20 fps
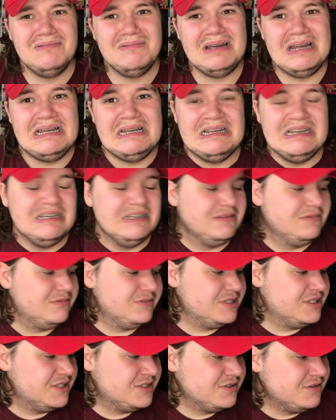It
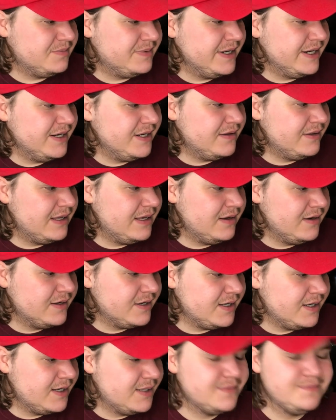wasn't a torpedo. They're like
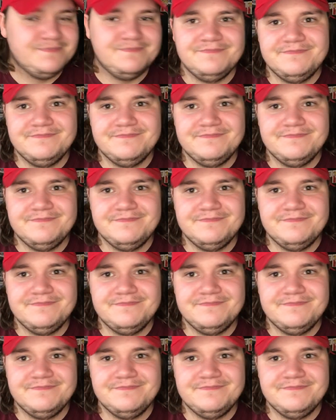a.